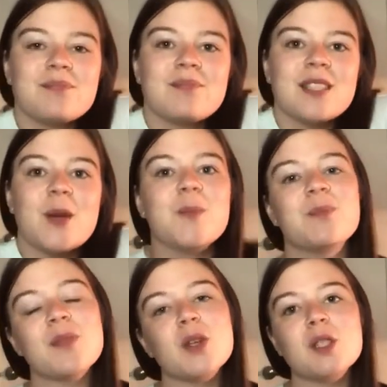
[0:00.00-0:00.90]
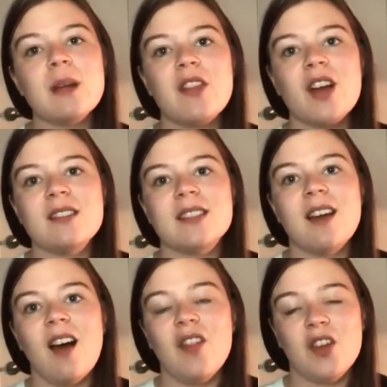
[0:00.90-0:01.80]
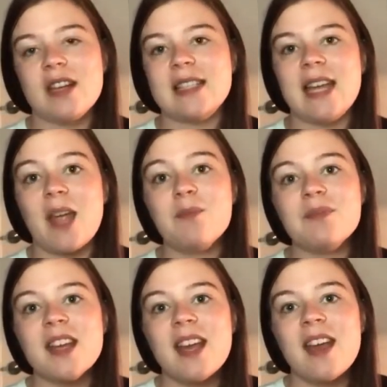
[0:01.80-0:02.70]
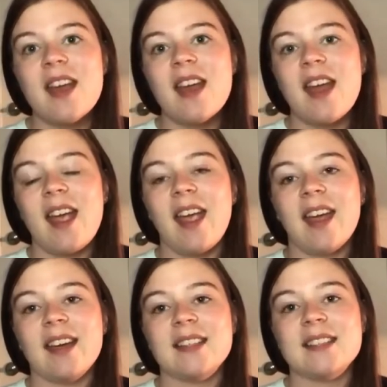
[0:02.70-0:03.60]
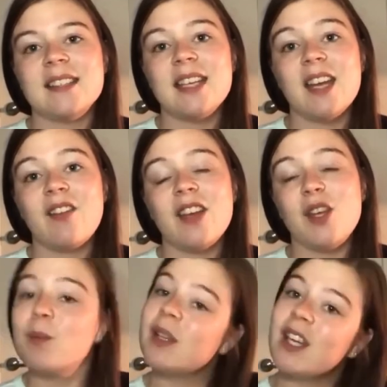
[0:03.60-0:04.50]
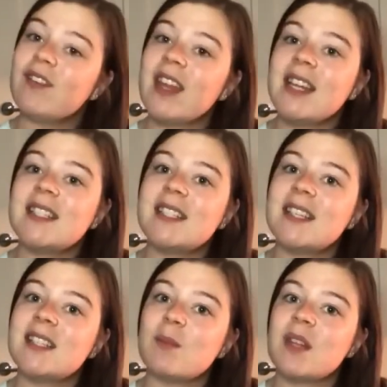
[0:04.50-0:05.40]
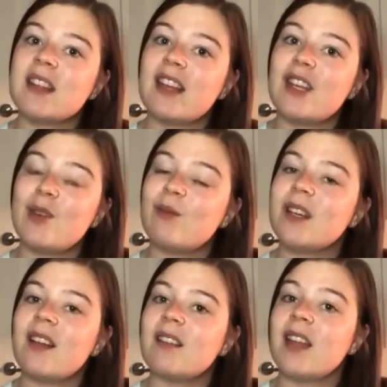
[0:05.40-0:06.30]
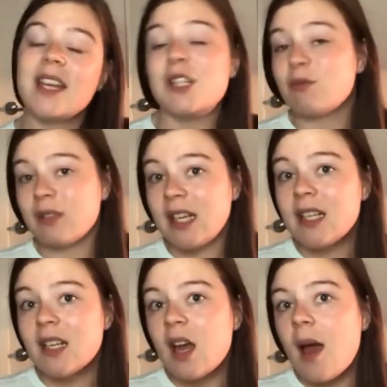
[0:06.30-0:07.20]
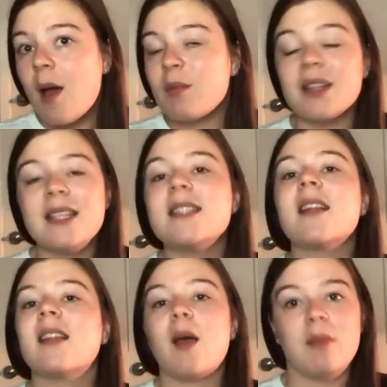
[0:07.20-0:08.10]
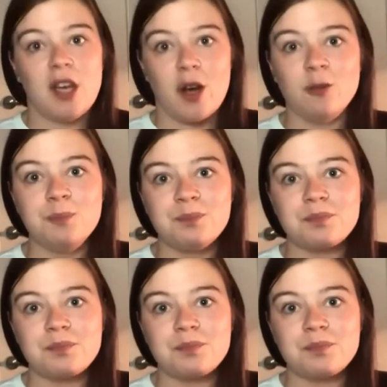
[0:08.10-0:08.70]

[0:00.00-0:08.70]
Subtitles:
So those are my thoughts on The Crazy Game. And if you believe that it's something that you would like to read, please let me know.